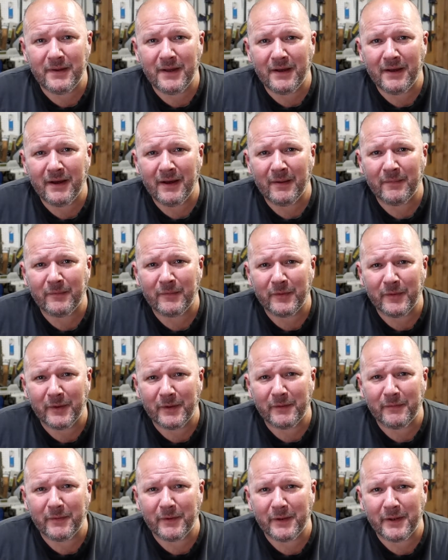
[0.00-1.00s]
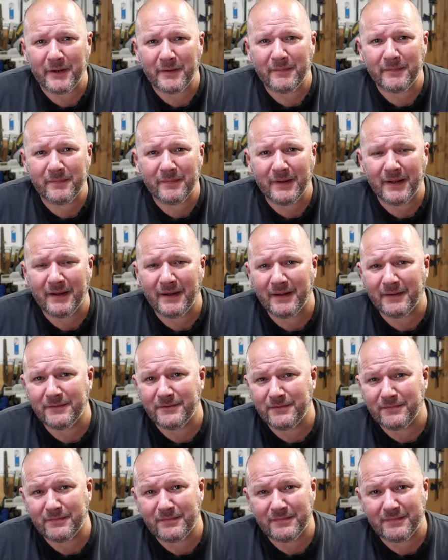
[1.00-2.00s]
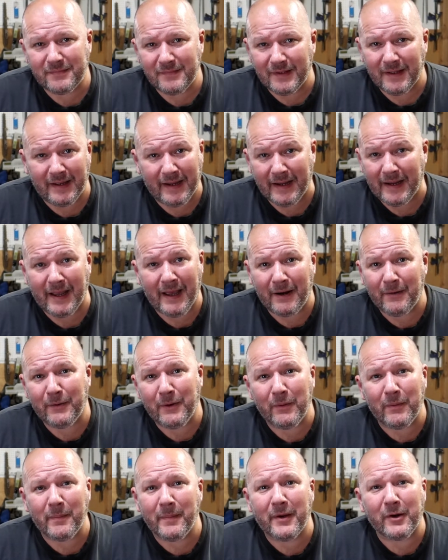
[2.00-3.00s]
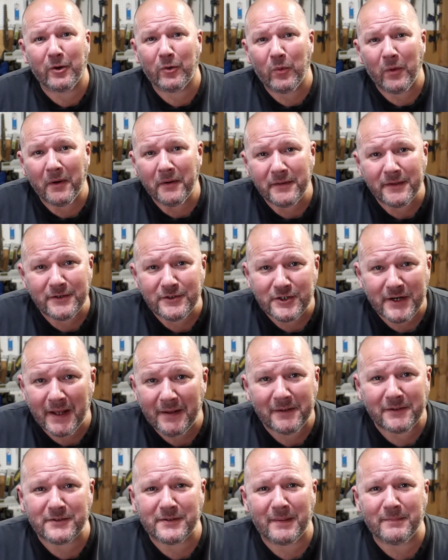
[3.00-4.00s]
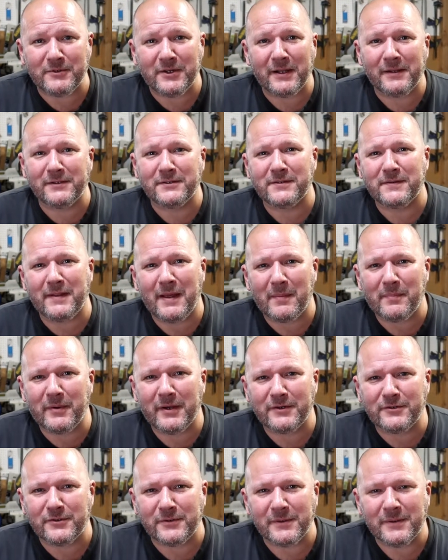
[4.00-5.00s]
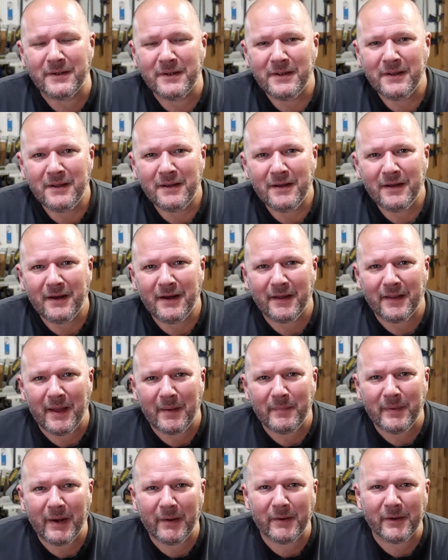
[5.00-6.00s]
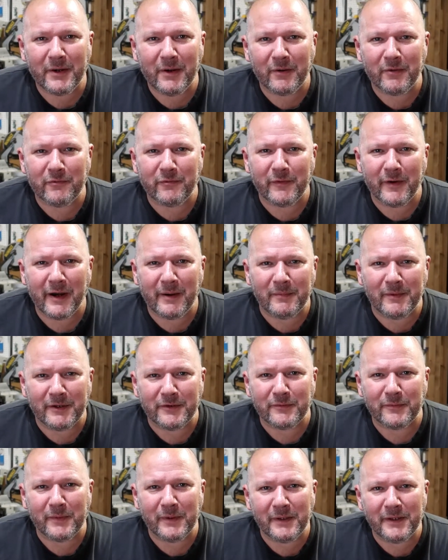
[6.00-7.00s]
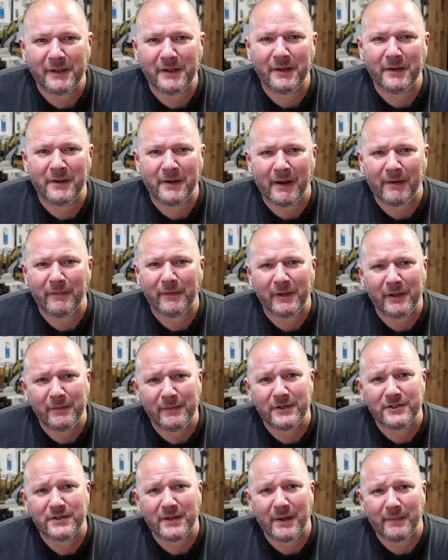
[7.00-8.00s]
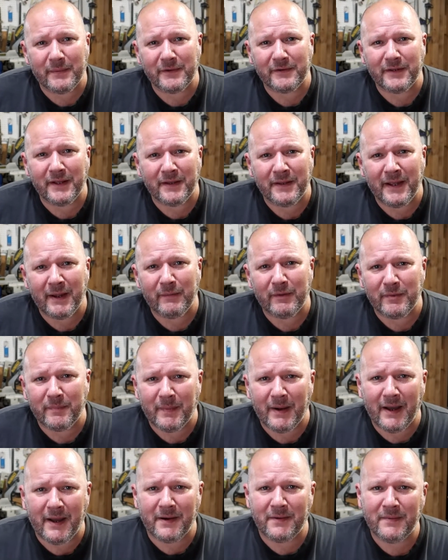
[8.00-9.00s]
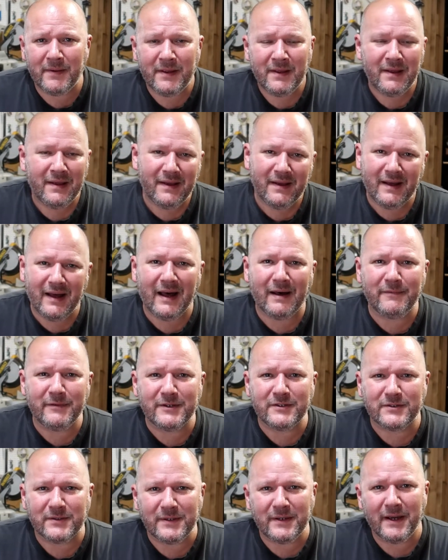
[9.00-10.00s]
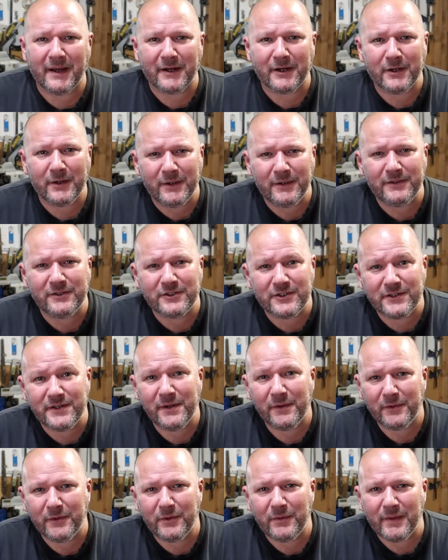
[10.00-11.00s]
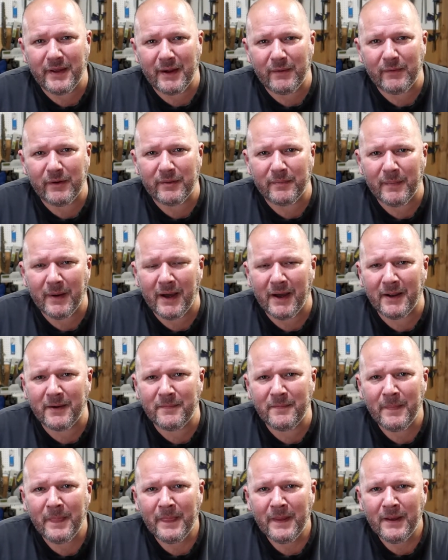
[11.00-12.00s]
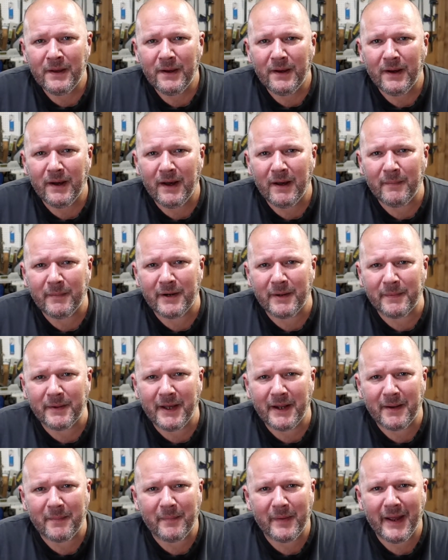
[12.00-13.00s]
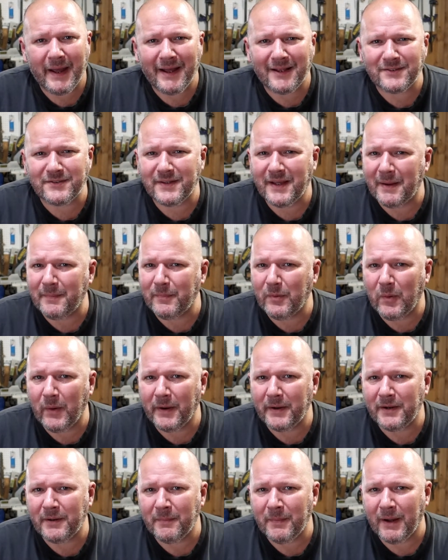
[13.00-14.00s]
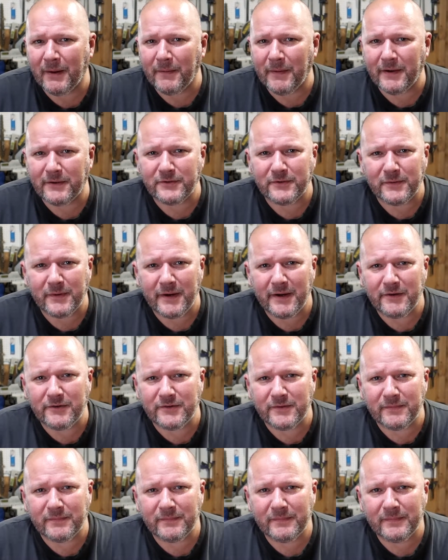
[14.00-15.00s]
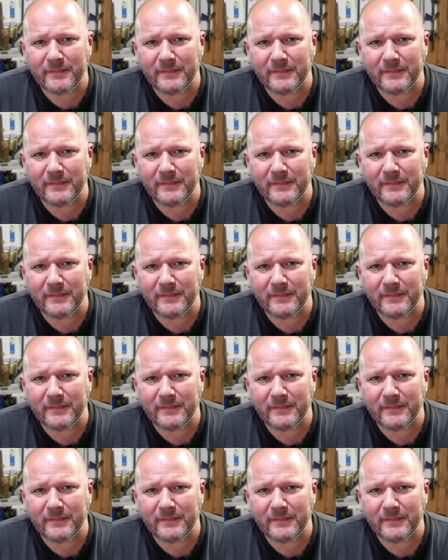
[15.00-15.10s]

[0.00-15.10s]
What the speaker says: Really, I don't know a better word than jealous. I'm jealous of that picture. That powder coated frame looks really good, and I really wish I would have done that with mine. Obviously I could still do that with mine, but I'm kind of past that point in my restoration.